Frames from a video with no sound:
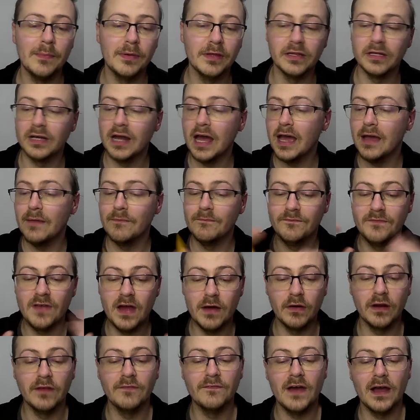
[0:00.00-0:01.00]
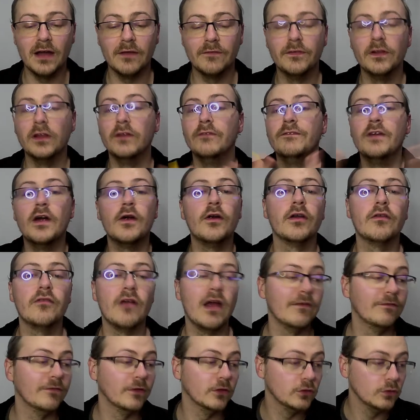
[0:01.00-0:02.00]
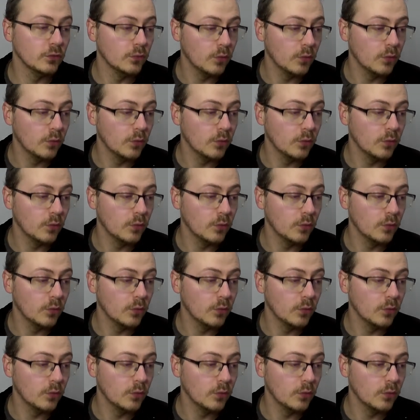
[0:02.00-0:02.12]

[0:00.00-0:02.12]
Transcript: and I am very thankful and very grateful to